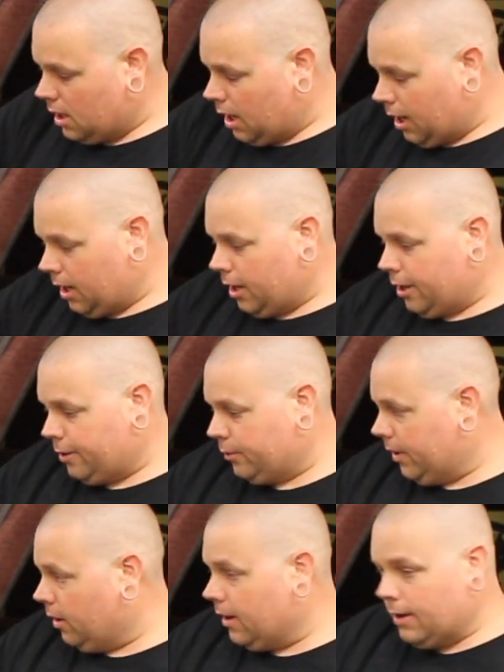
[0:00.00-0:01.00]

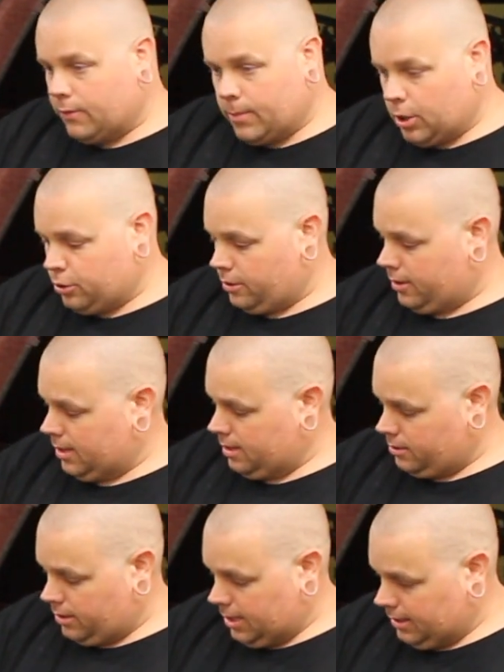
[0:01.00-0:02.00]
We don't have a motor in
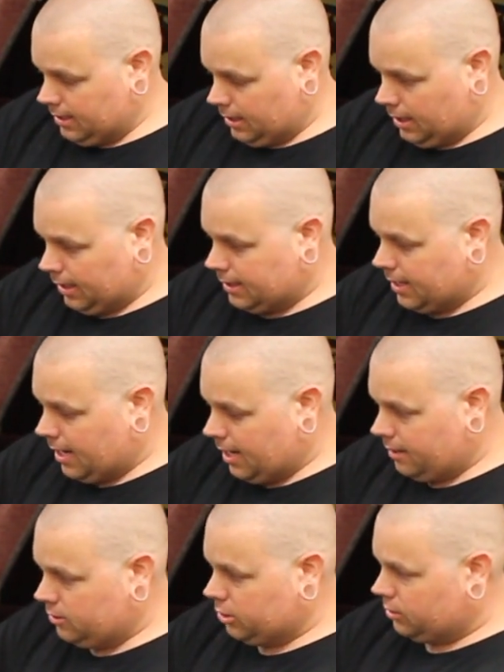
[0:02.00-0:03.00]
it or anything like
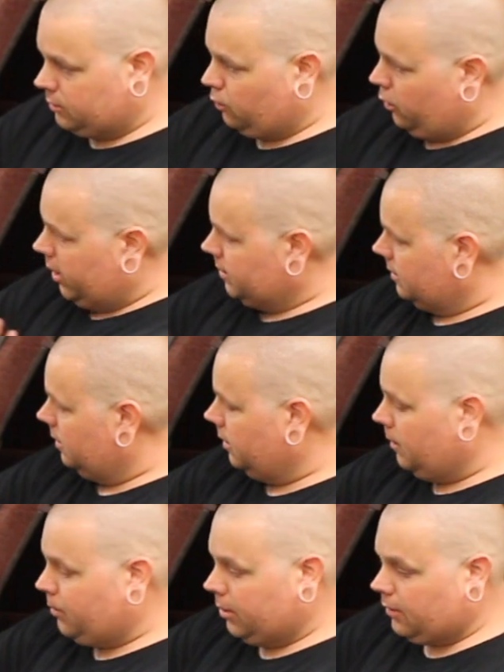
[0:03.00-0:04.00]
that. Just
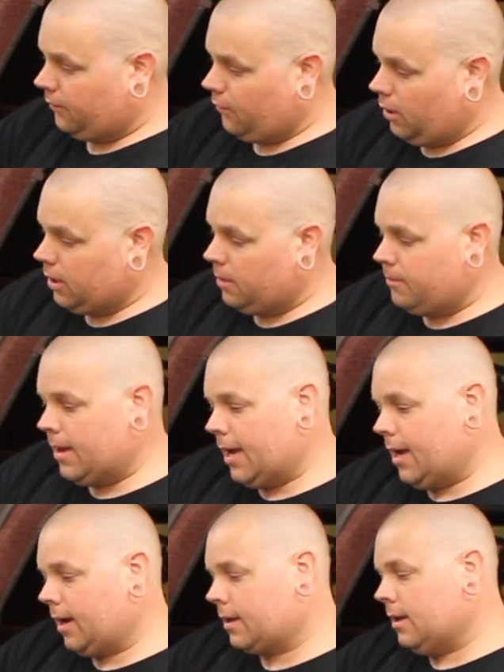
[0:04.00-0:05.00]
recently put the front end
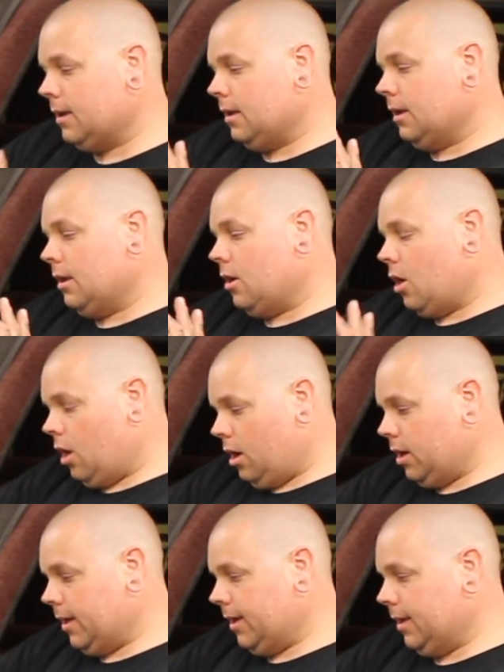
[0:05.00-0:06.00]
back
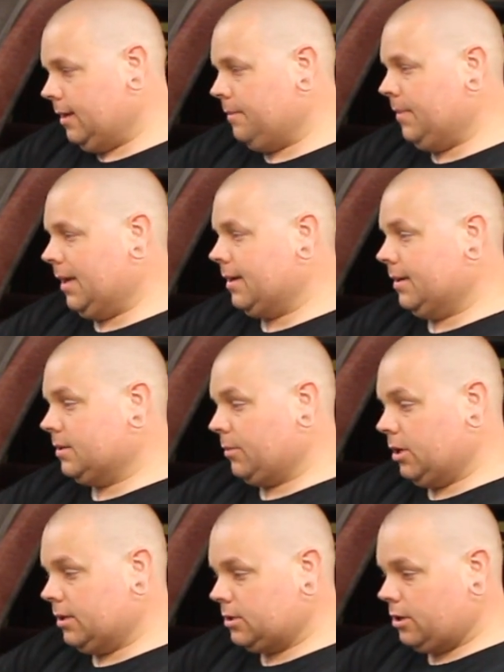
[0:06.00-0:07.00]
on it because I'm
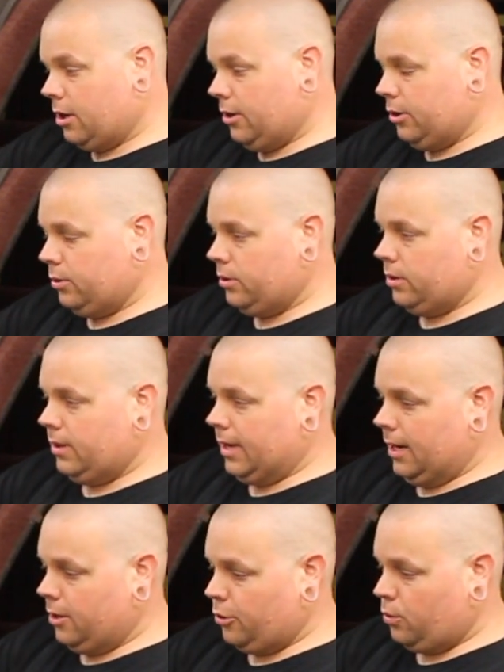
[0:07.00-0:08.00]
going to start doing
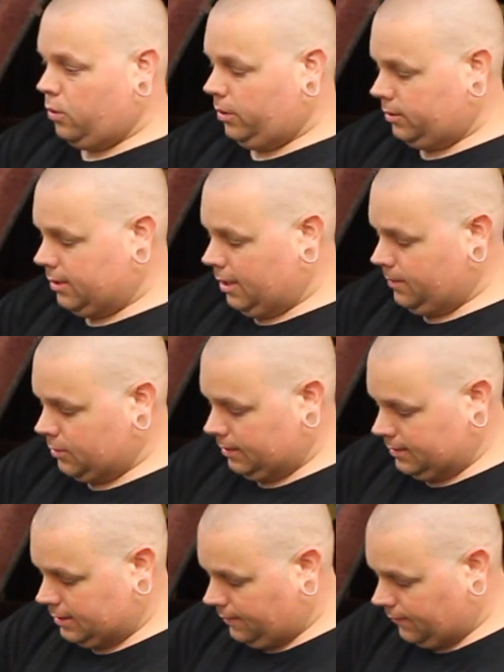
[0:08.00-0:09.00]
the inner wheel tubs
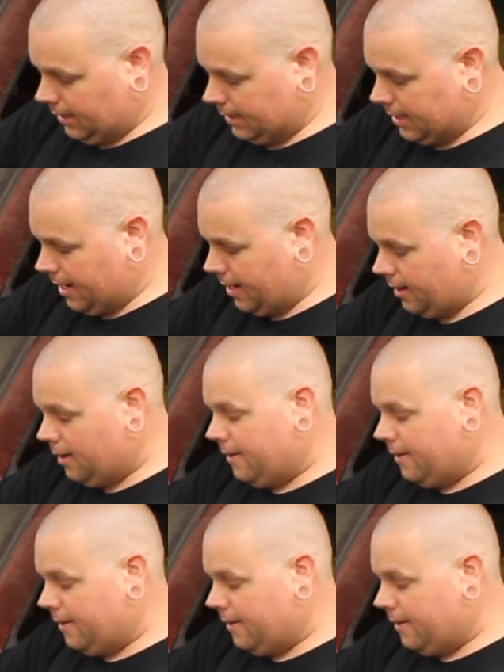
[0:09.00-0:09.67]
and stuff like that.